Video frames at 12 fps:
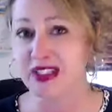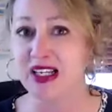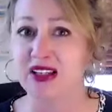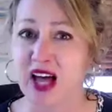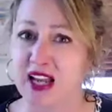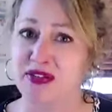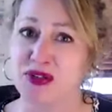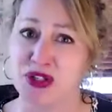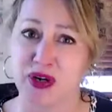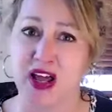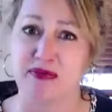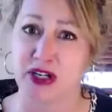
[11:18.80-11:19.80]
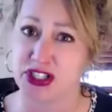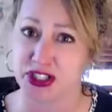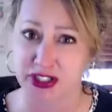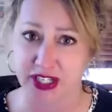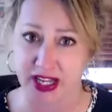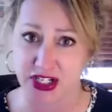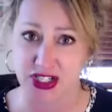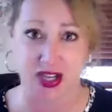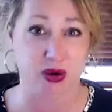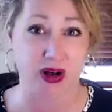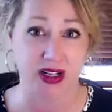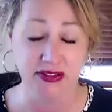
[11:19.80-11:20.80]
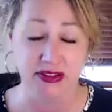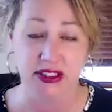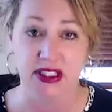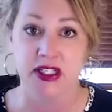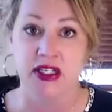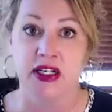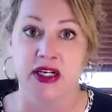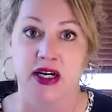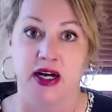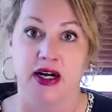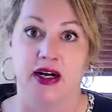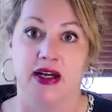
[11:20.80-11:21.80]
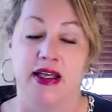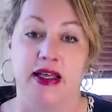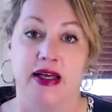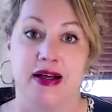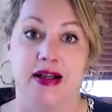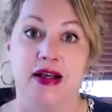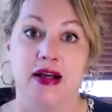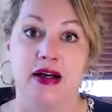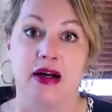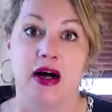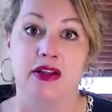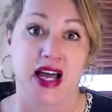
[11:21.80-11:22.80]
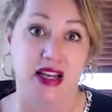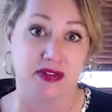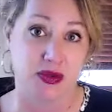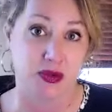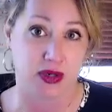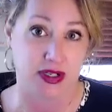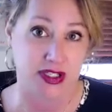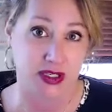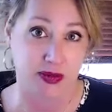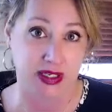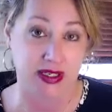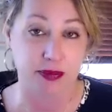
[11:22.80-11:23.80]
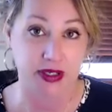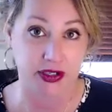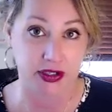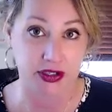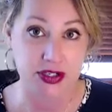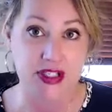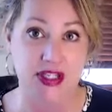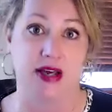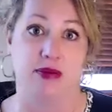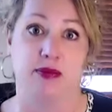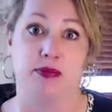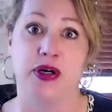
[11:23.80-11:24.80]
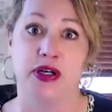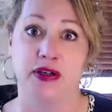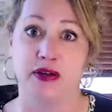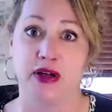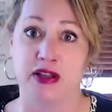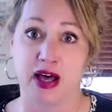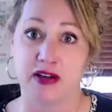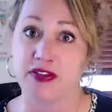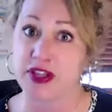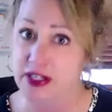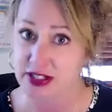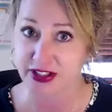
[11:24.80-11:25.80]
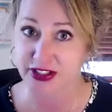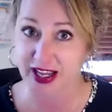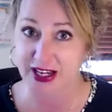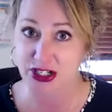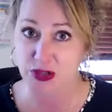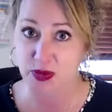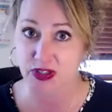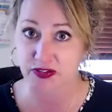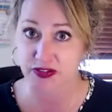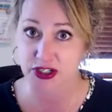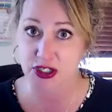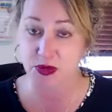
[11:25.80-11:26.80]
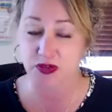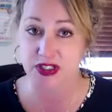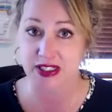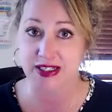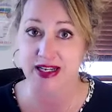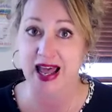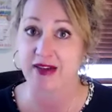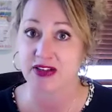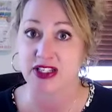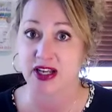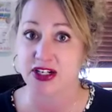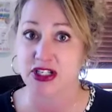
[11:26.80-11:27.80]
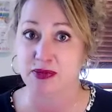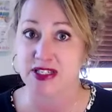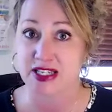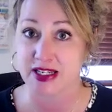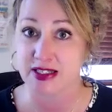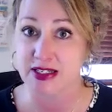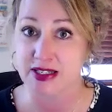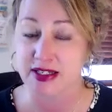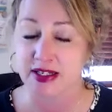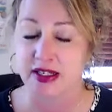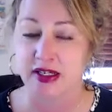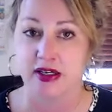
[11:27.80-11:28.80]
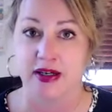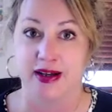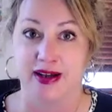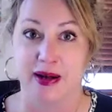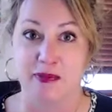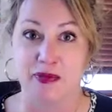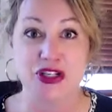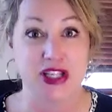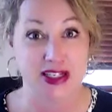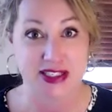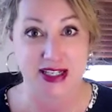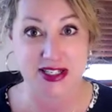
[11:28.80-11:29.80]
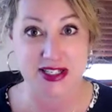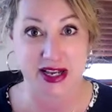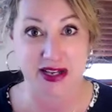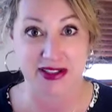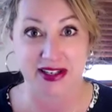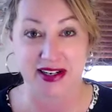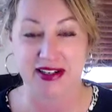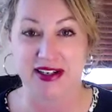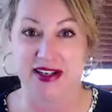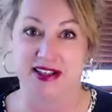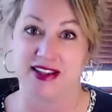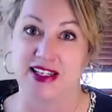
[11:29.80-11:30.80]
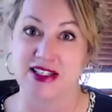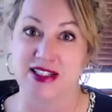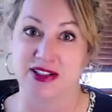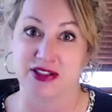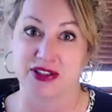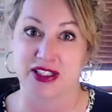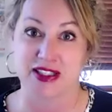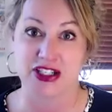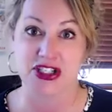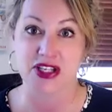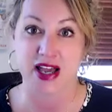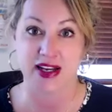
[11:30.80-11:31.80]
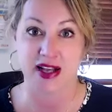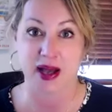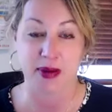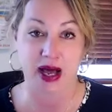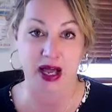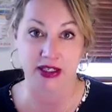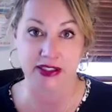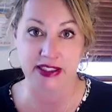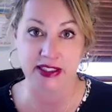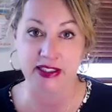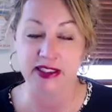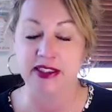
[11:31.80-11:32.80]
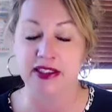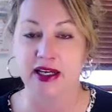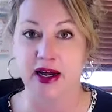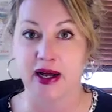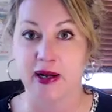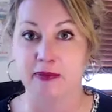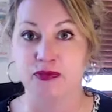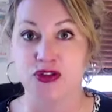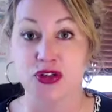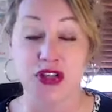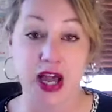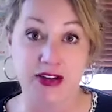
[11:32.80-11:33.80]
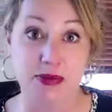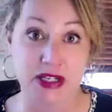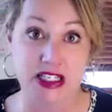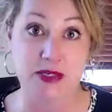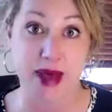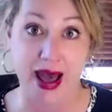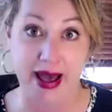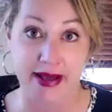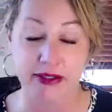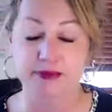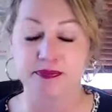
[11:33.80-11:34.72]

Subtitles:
a lot of you don't have much in your cages at all. A lot of you also, it appears, put a lot of things in your cages when you first moved in and haven't touched them since. There's a lot of dust down there and things look like they just kind of got piled in. So it's kind of a mixed bag,